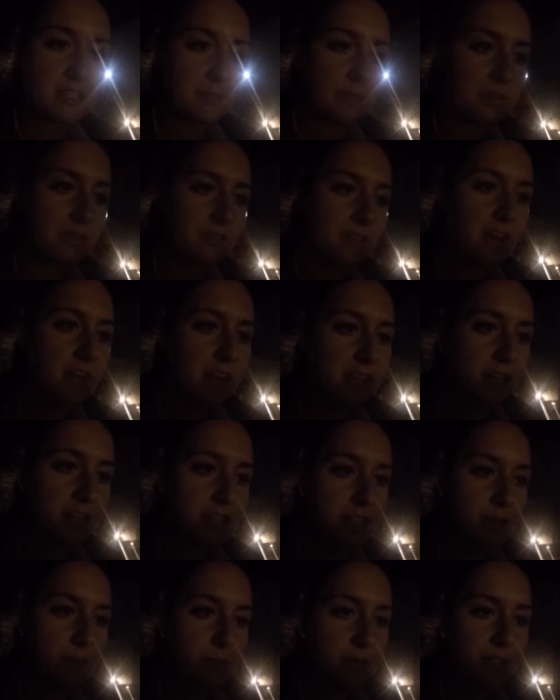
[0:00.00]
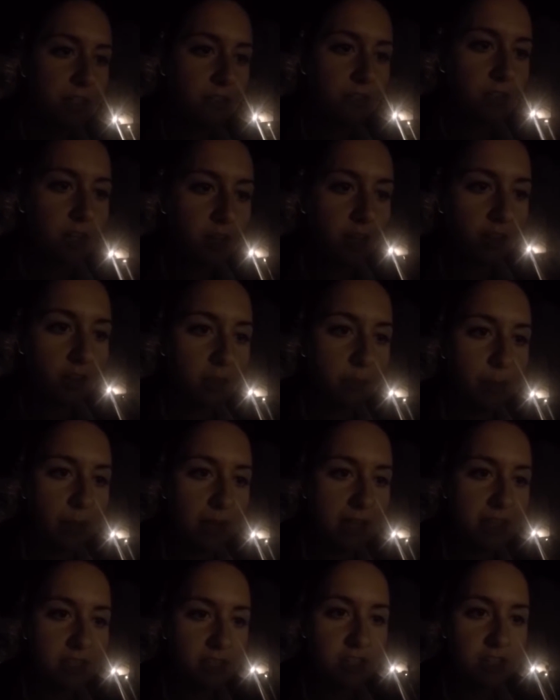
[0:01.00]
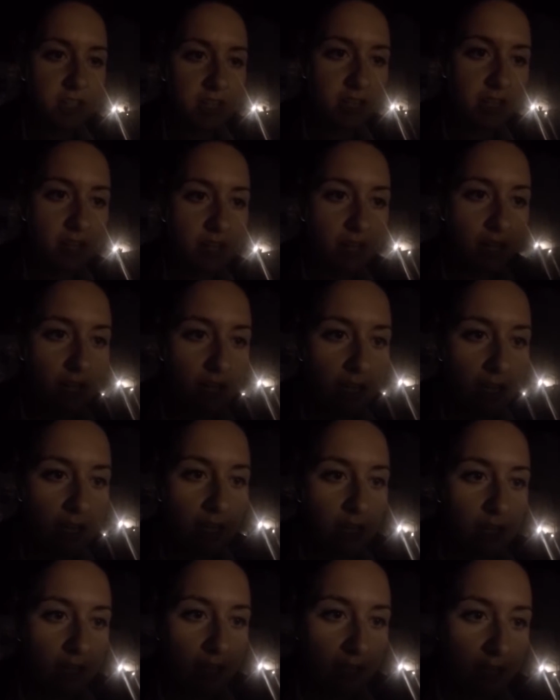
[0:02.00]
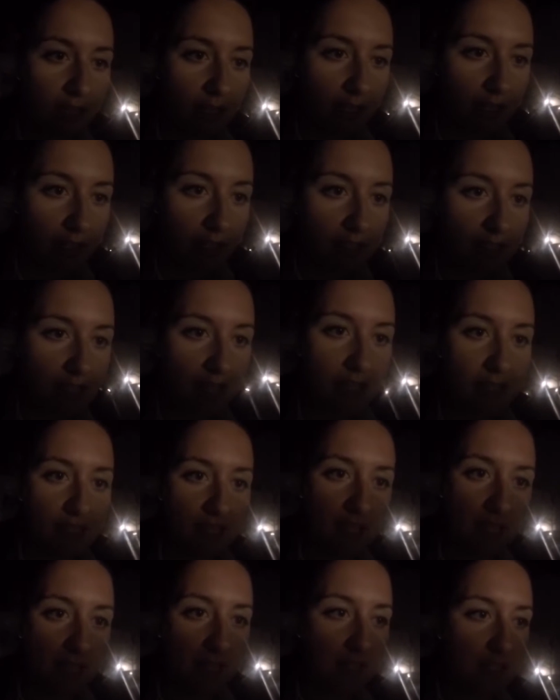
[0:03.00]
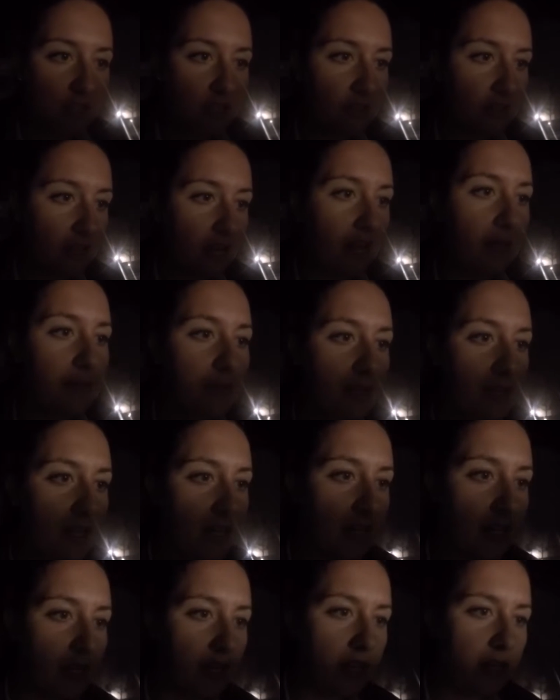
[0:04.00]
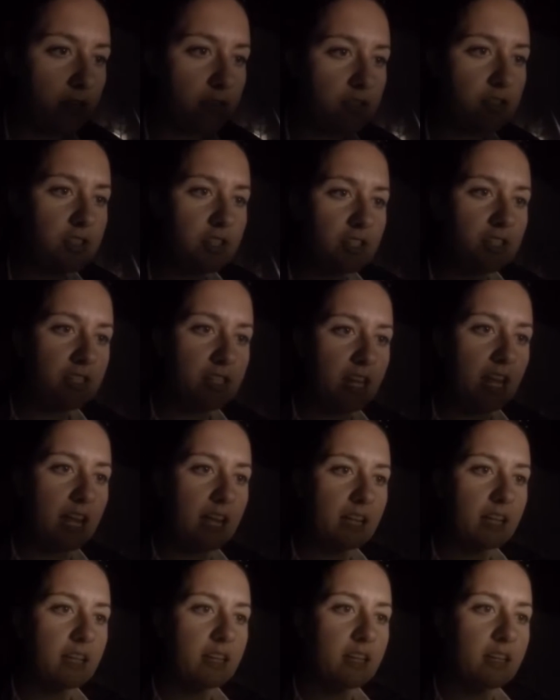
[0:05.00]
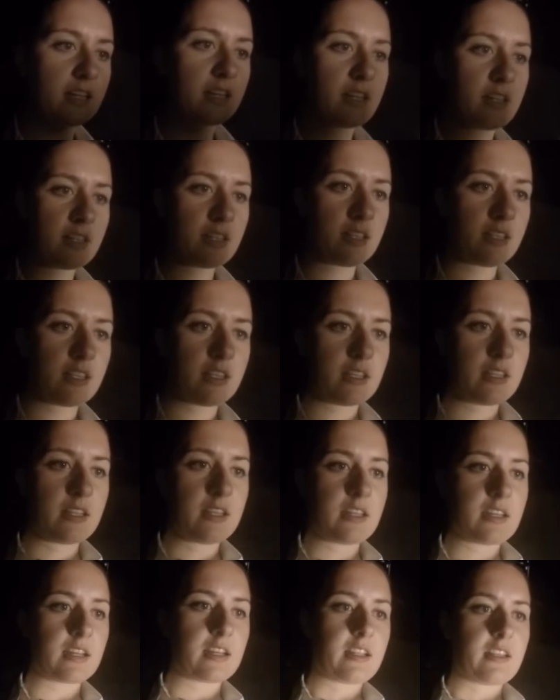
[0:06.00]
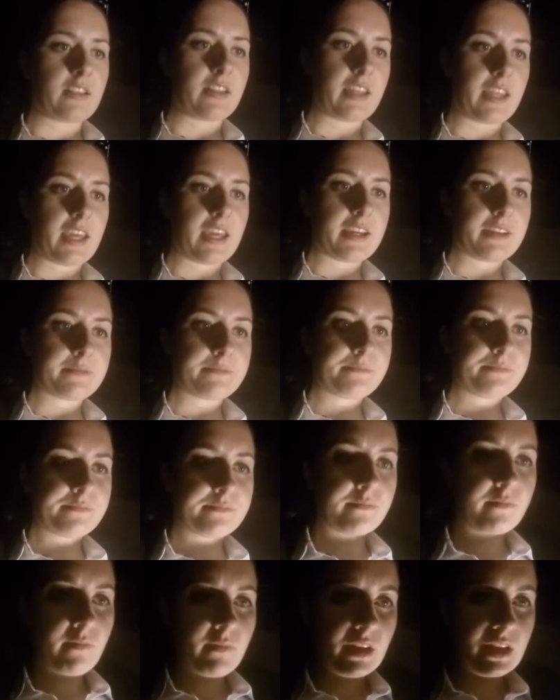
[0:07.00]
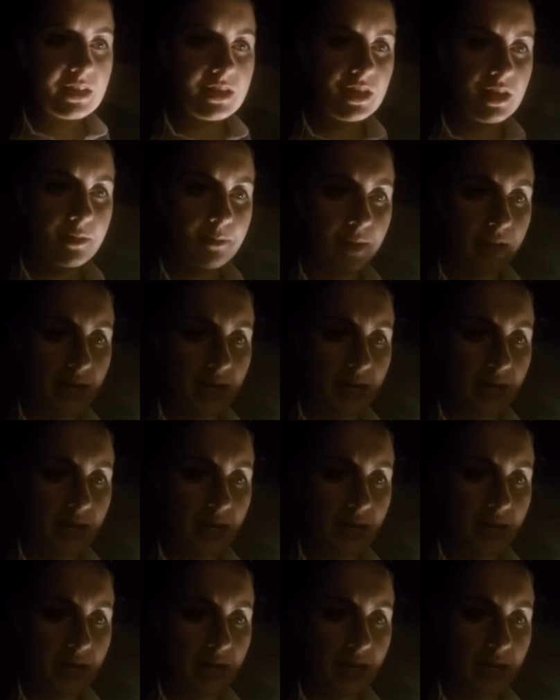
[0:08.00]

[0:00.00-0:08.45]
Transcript: split rock and attempting to recall the passage in the Cenci that described huge stack clinging to the